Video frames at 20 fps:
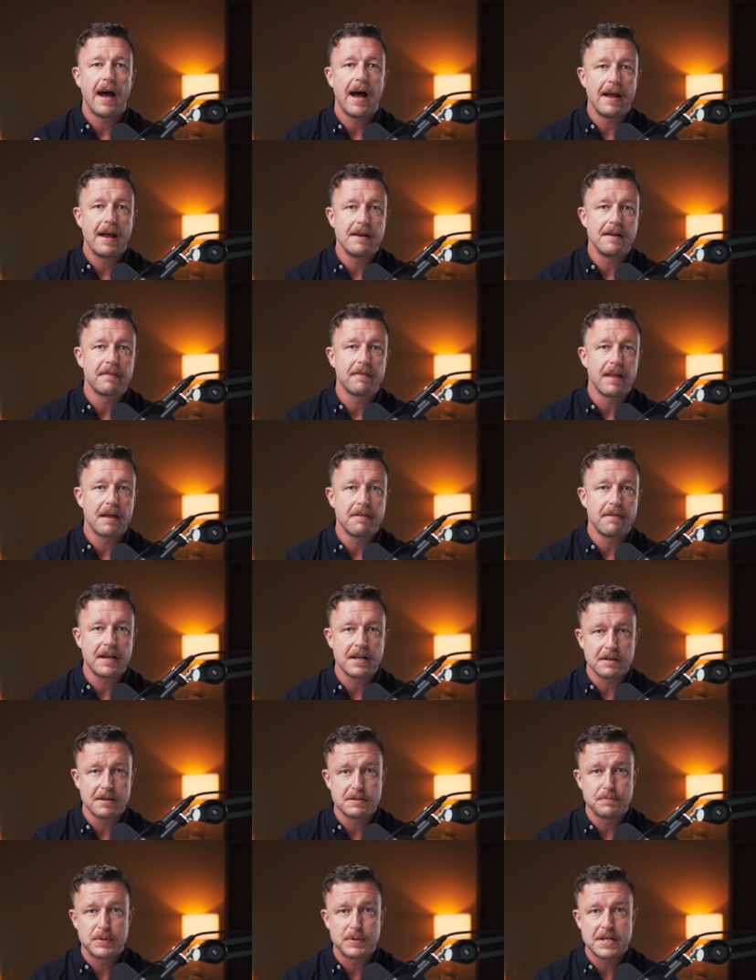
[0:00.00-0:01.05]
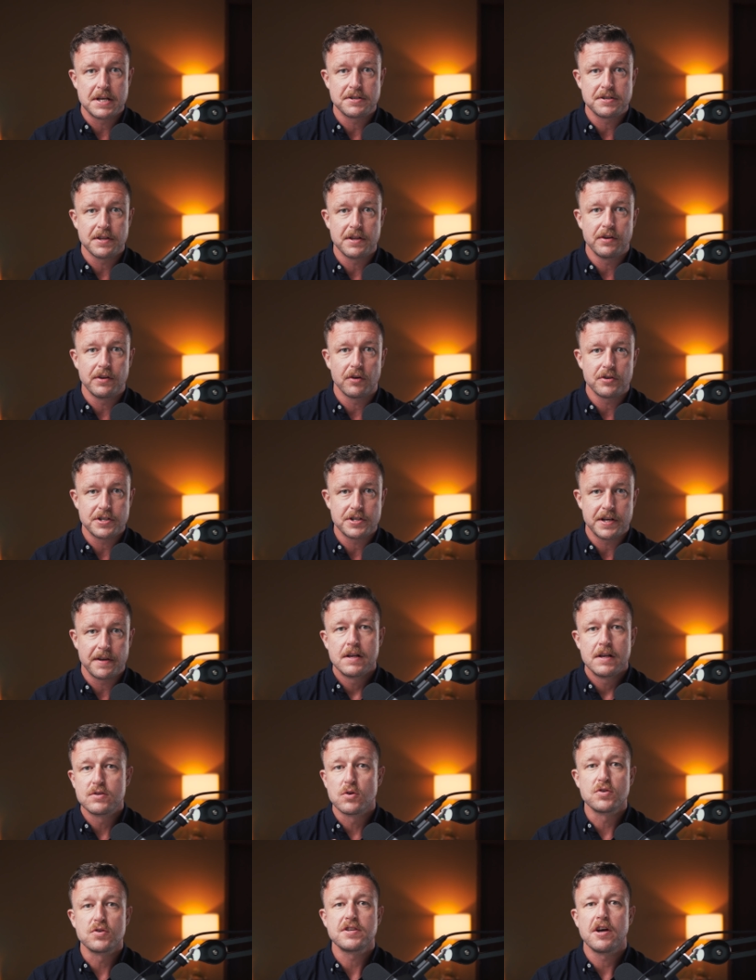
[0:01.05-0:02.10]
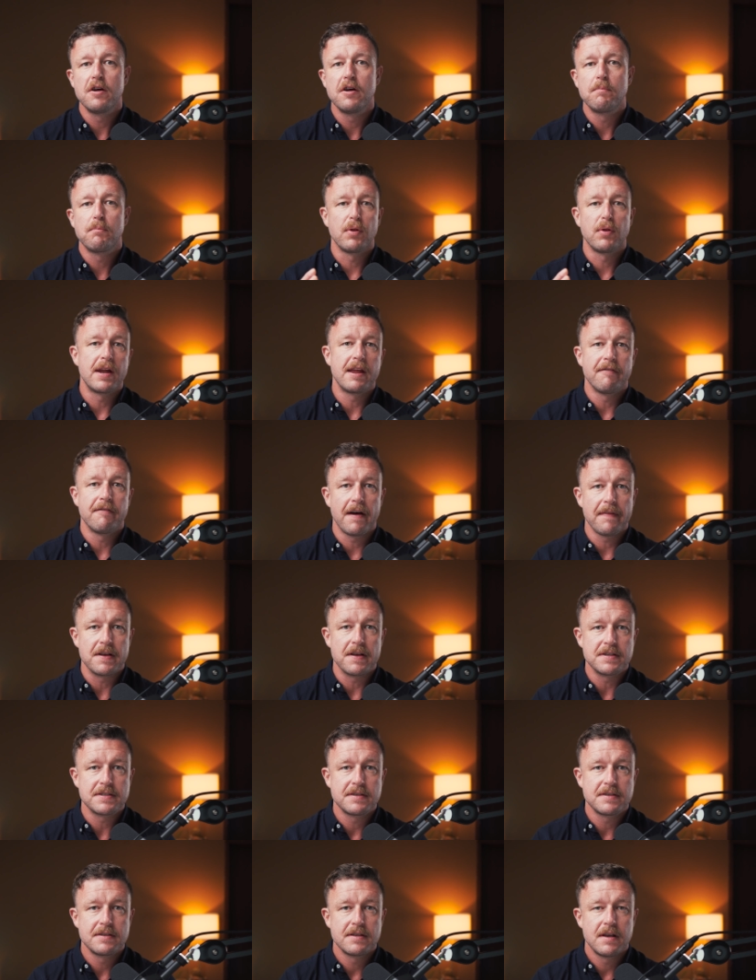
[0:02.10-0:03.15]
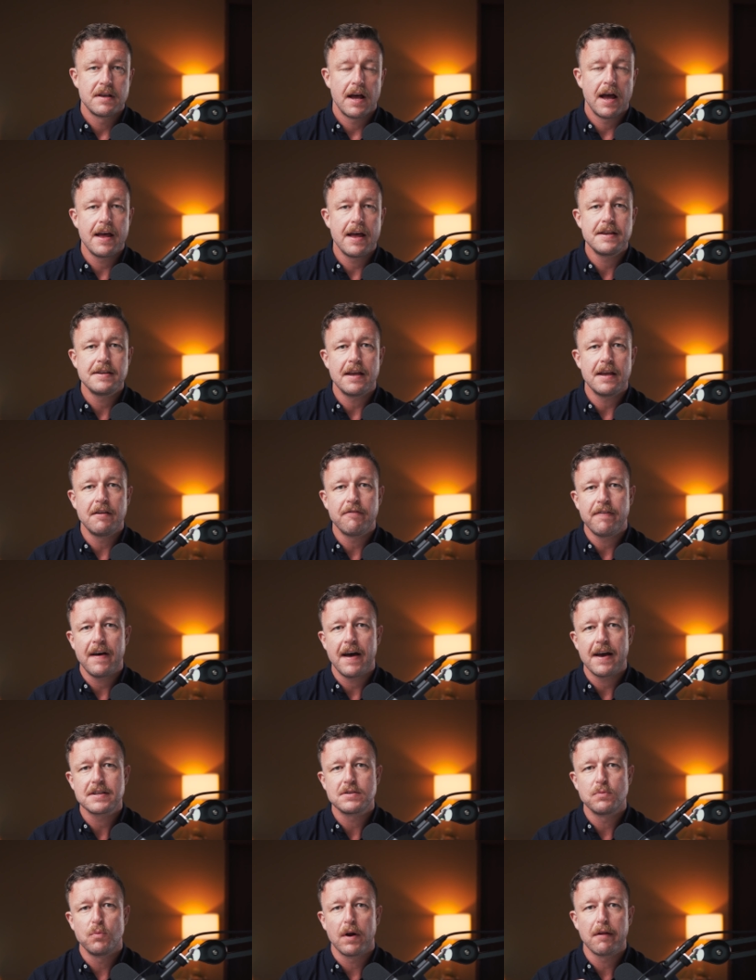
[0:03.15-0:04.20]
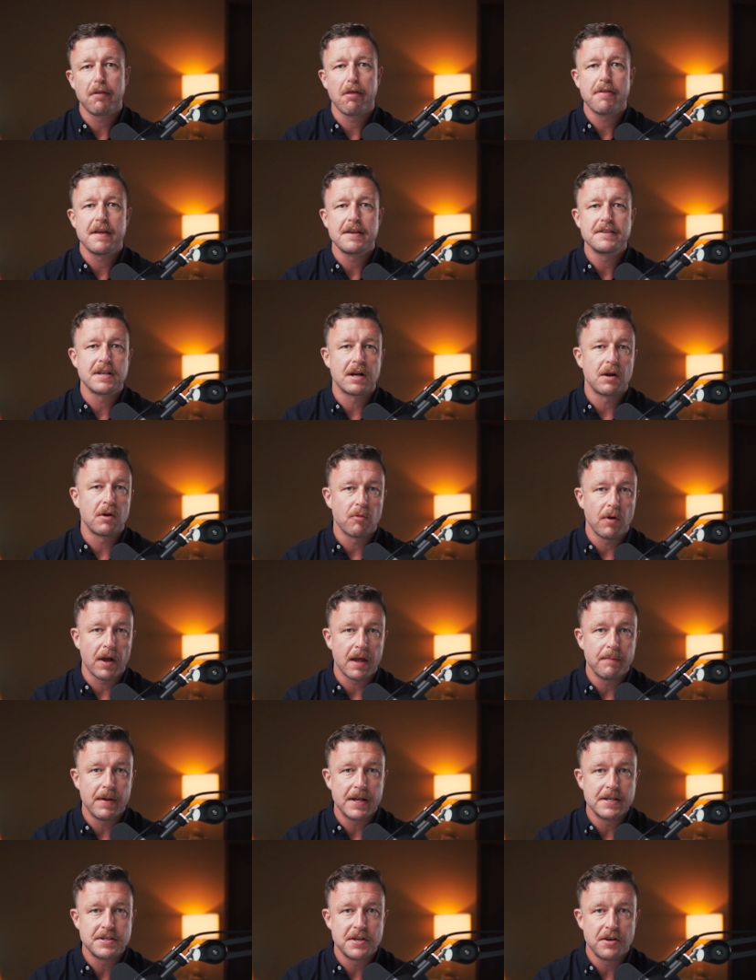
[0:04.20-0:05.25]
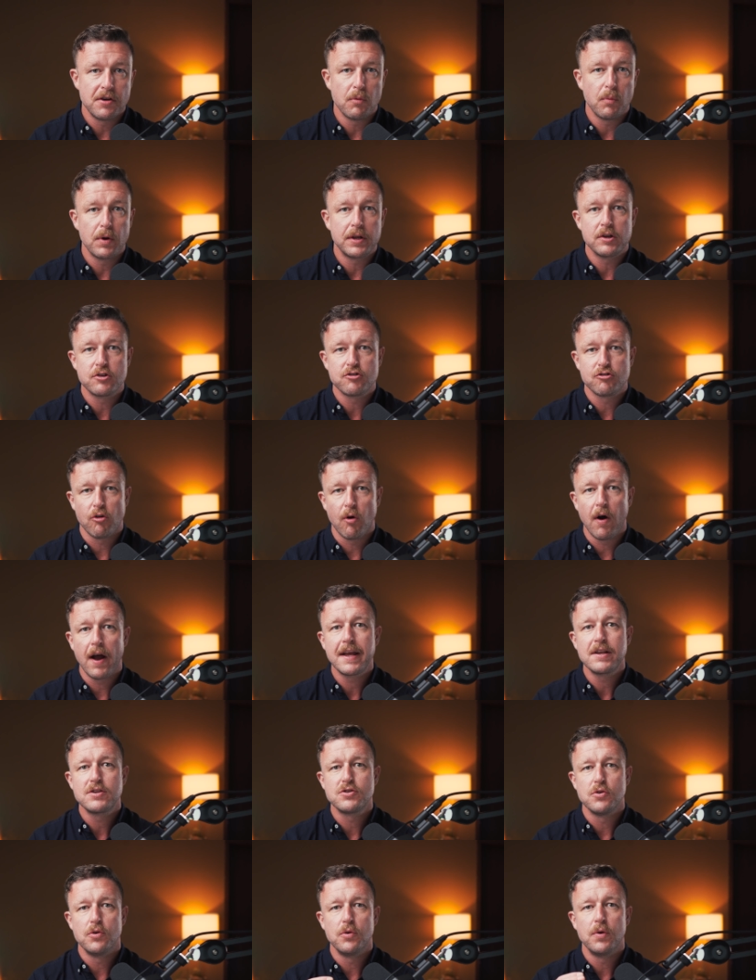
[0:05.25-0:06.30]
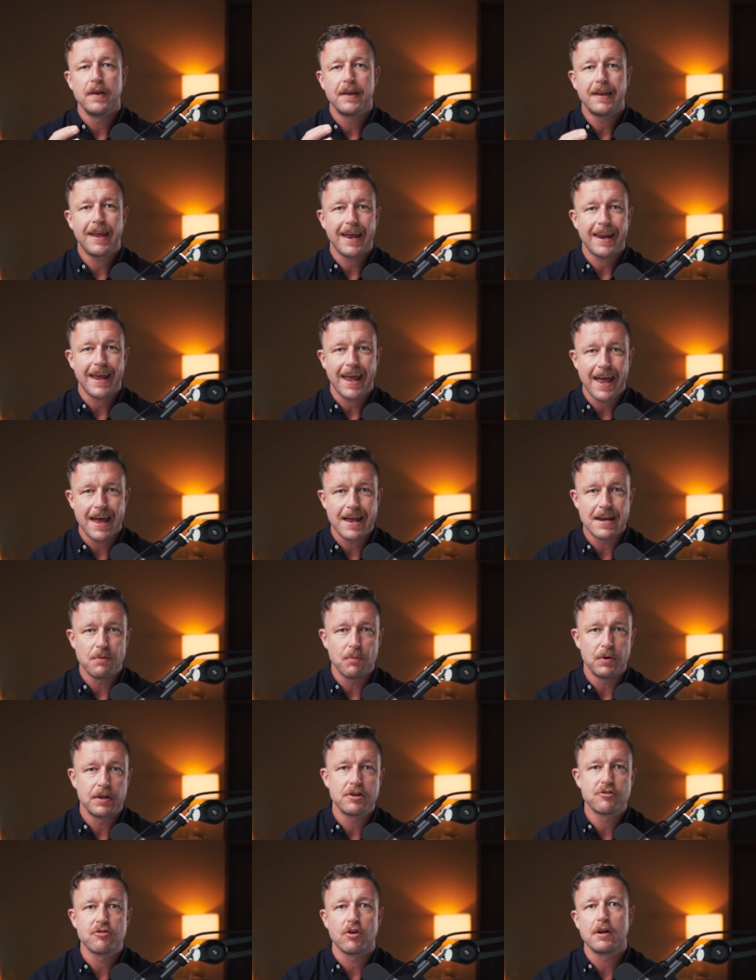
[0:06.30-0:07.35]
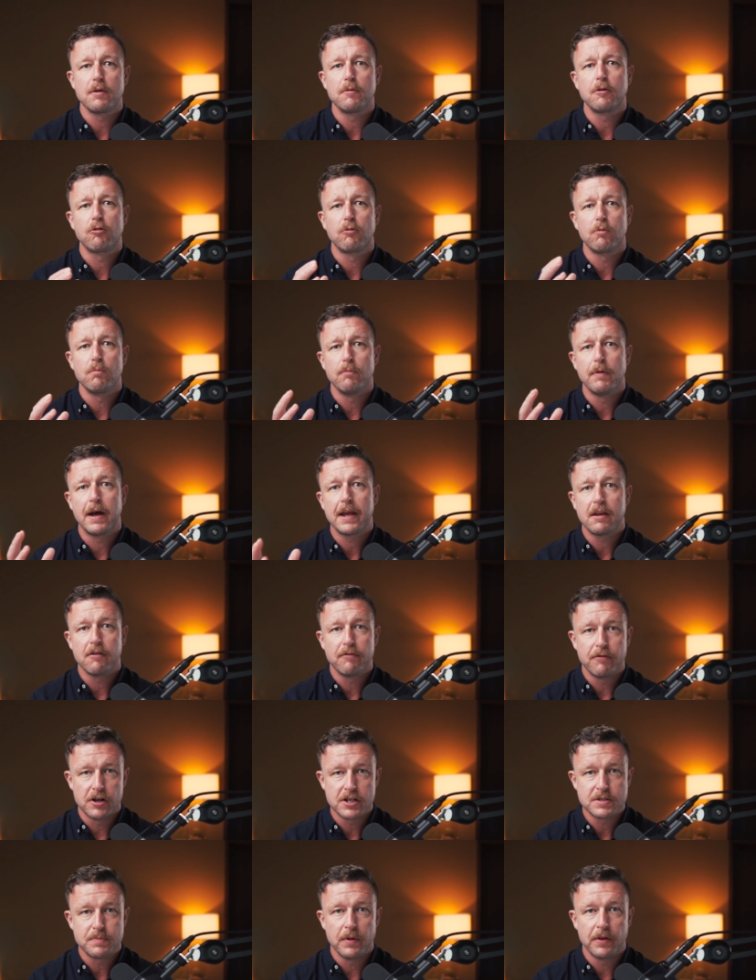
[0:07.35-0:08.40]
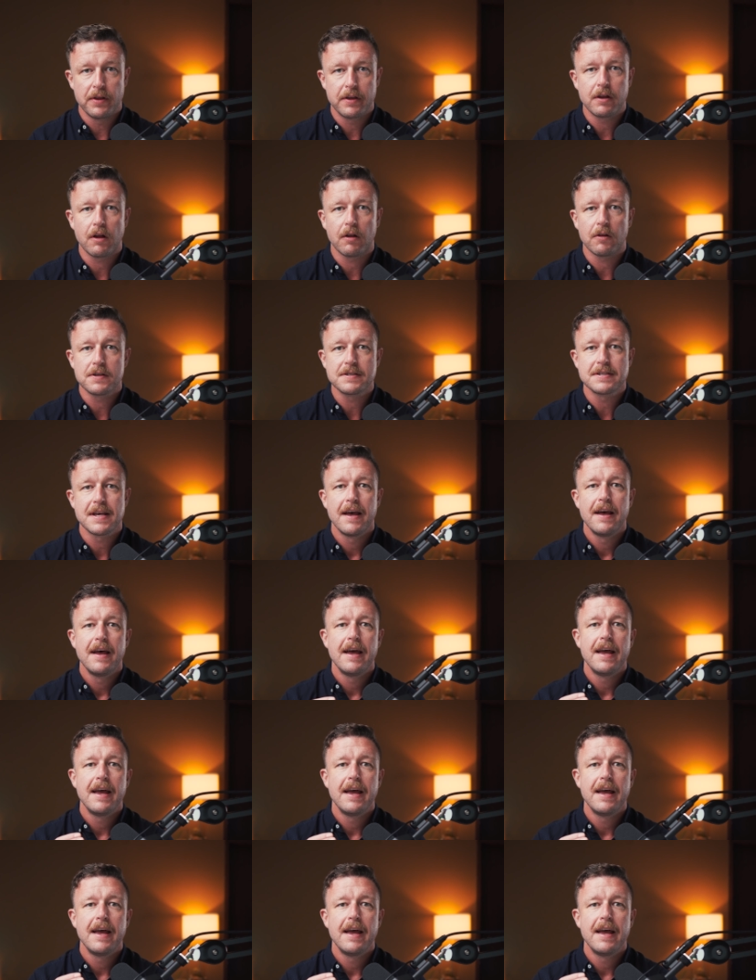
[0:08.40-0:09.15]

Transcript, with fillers: and they think it's potentially dodgy. There's also plenty of others. And in fact, one of the things that I'd recommend to you when you're trying to get ahead, when you're trying to make your first million dollars,